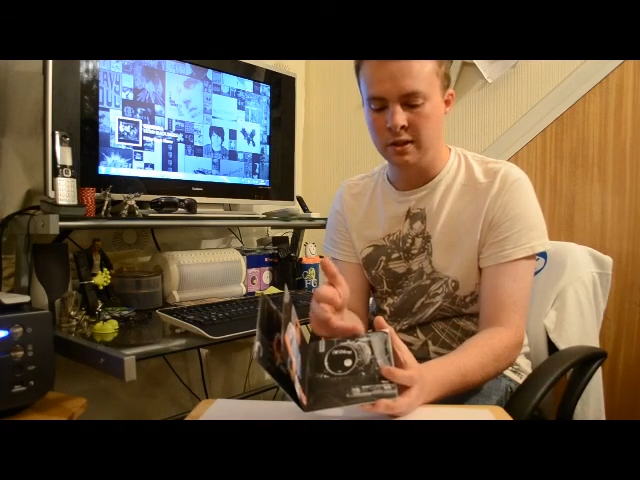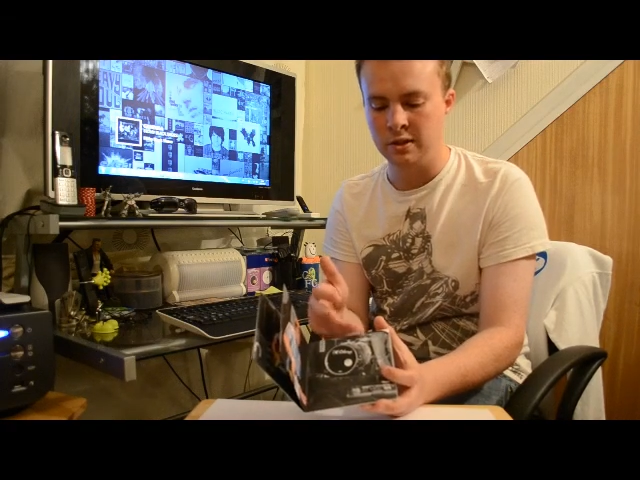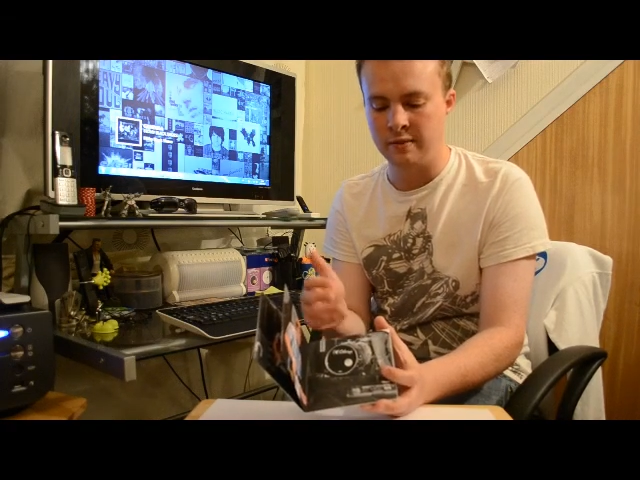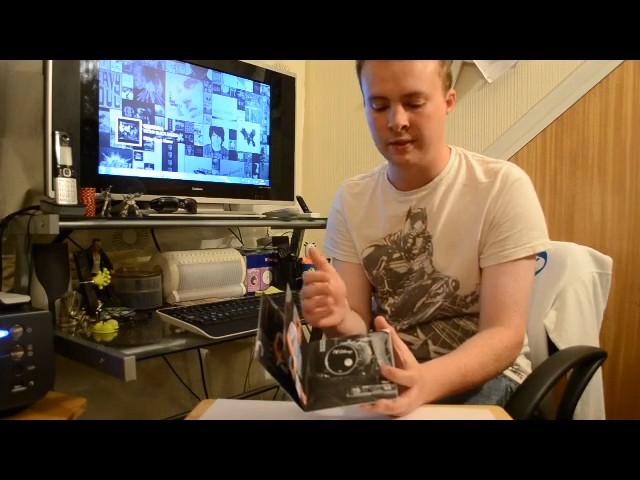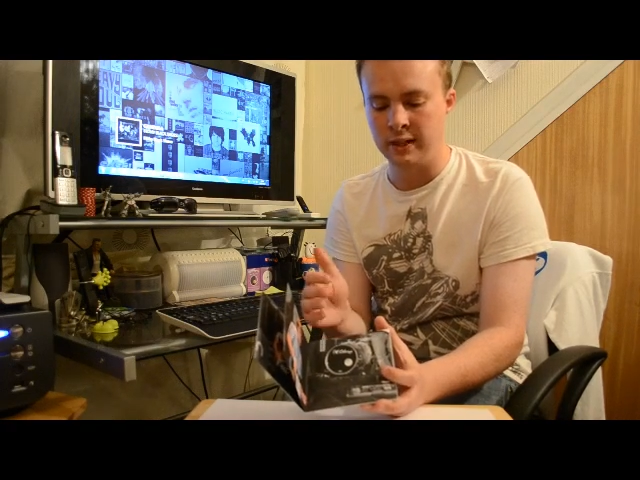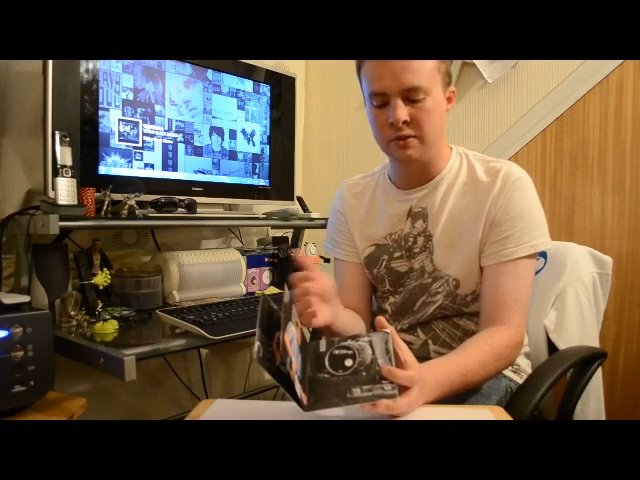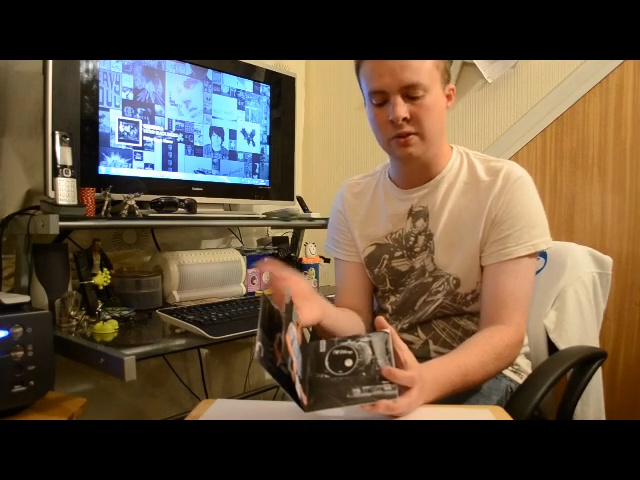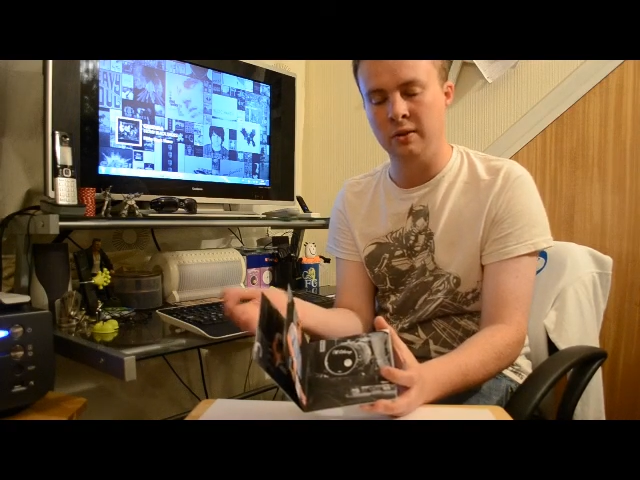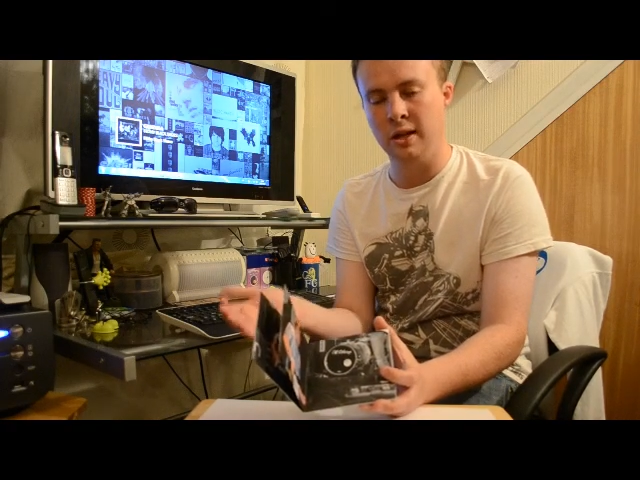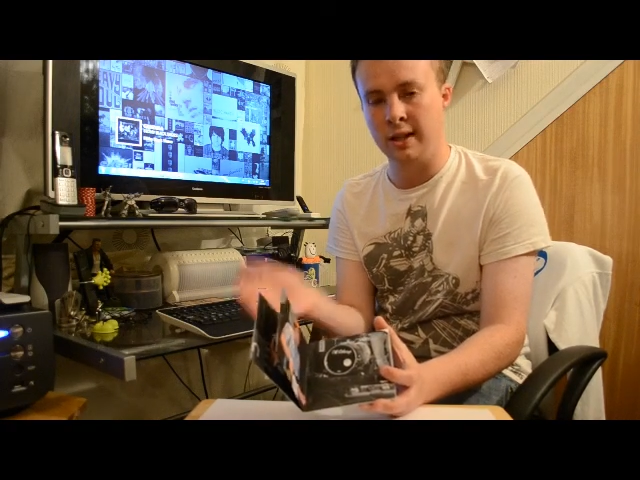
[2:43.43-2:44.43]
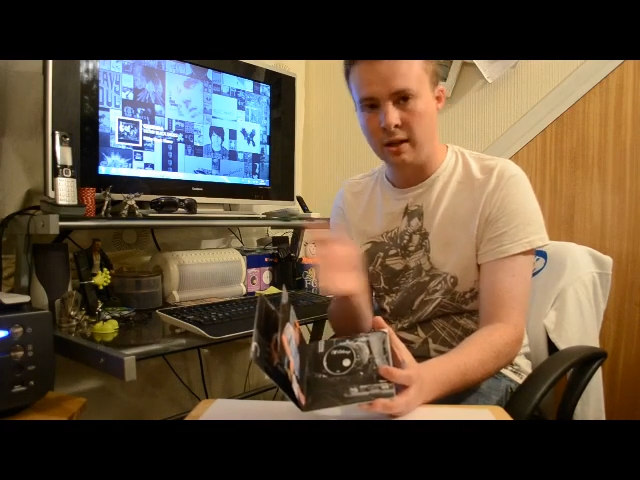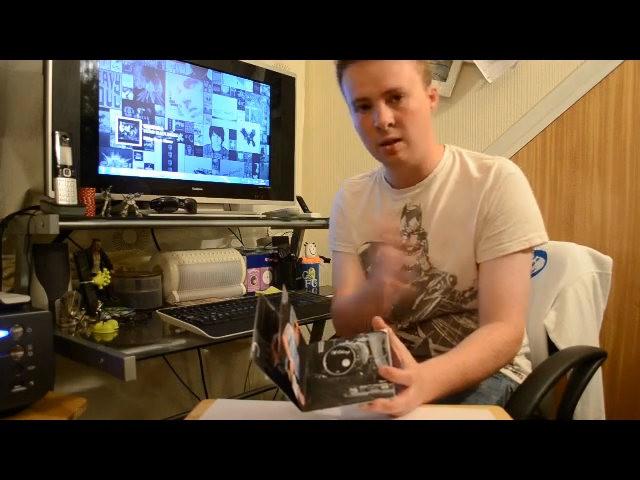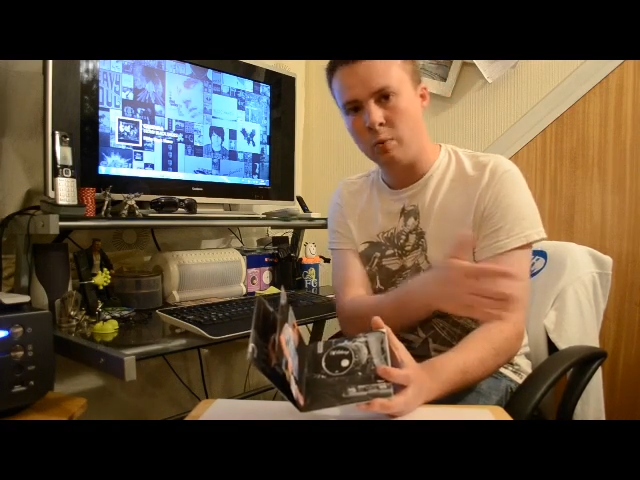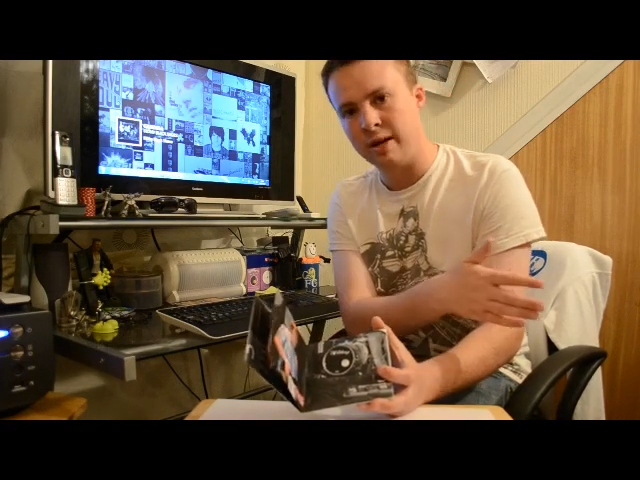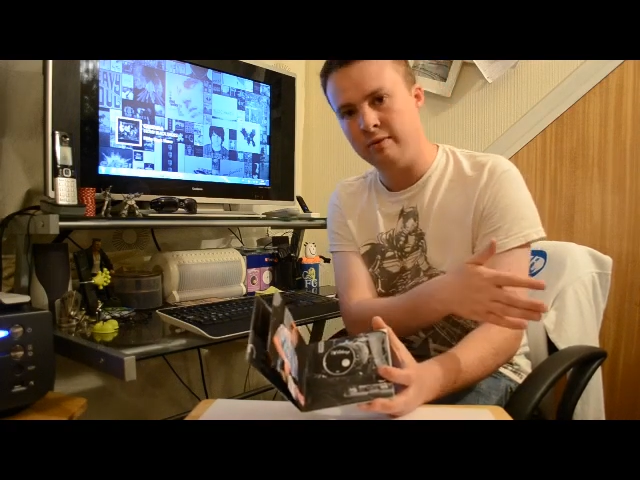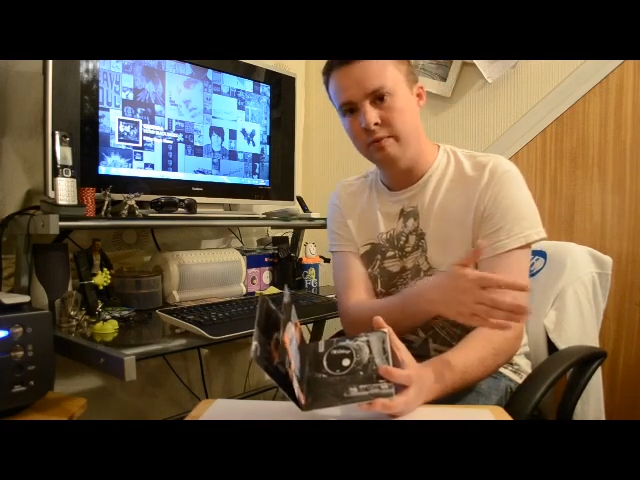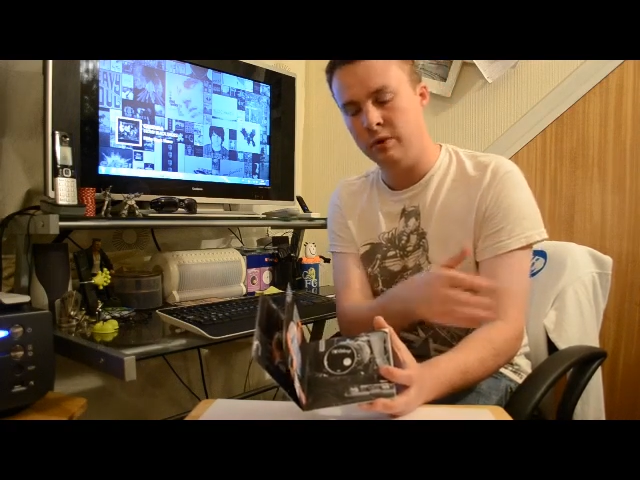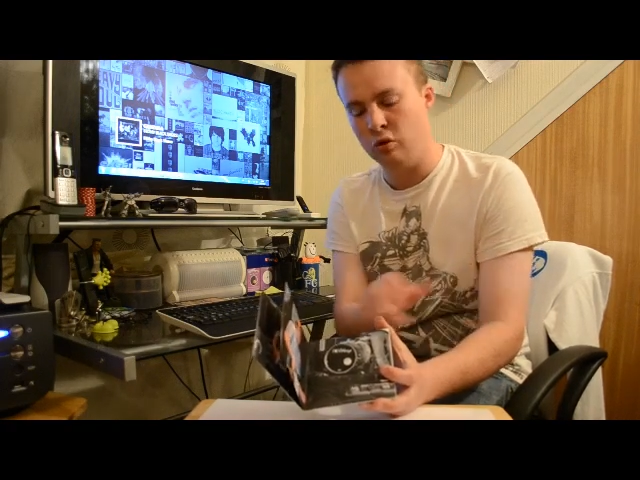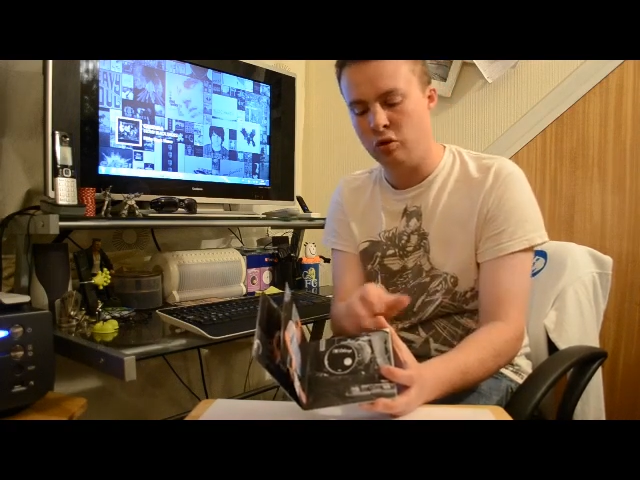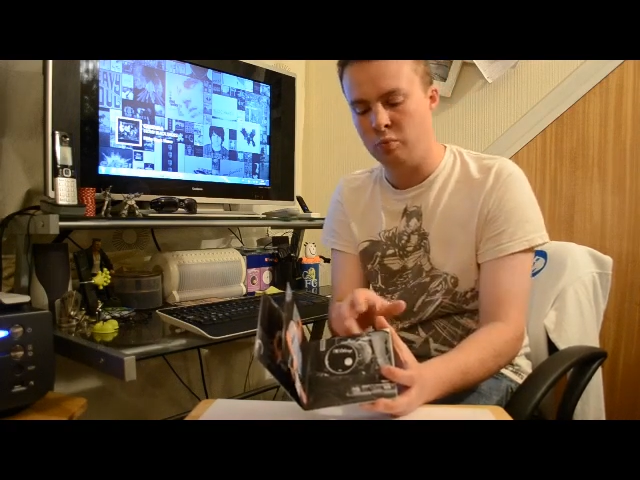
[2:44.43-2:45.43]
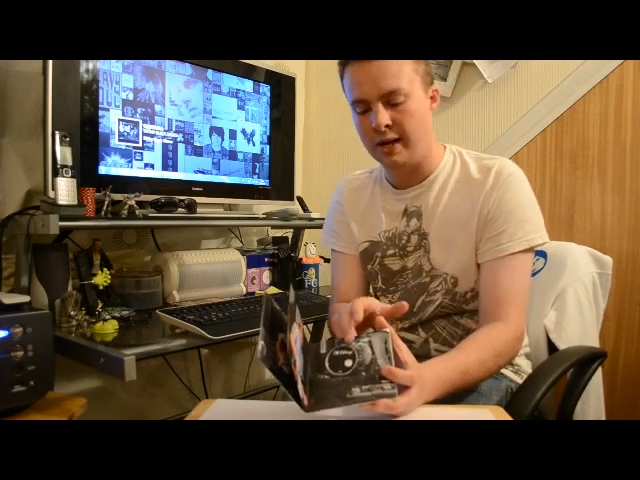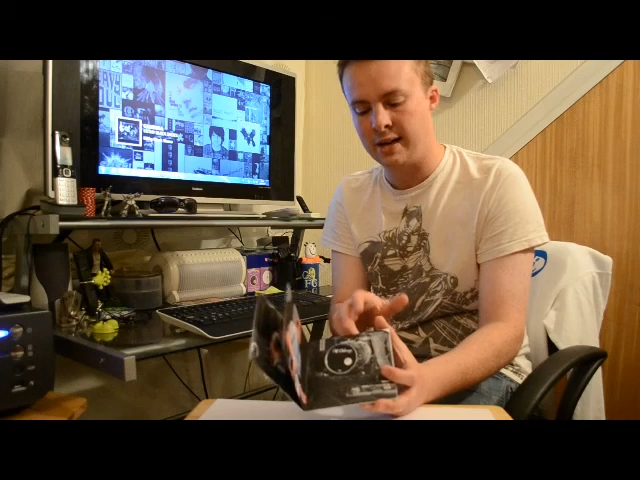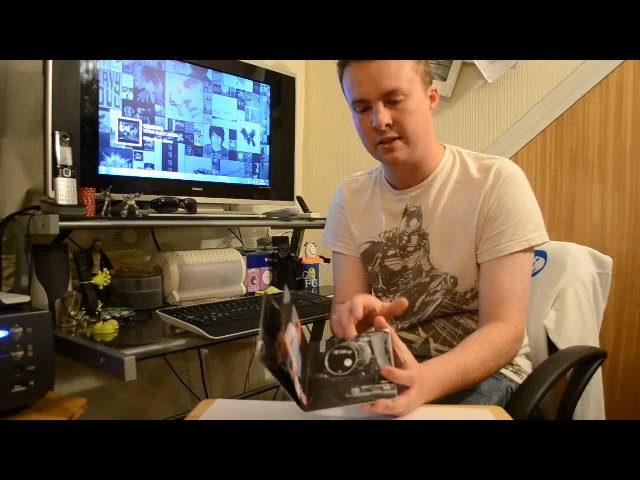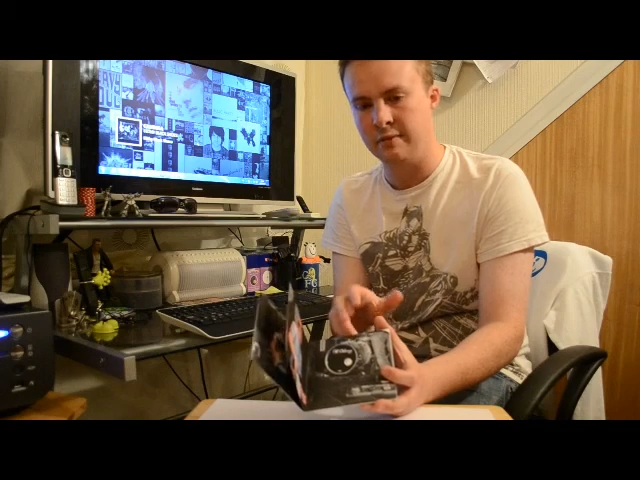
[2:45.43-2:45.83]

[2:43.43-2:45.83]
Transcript: something else that away from the norm would add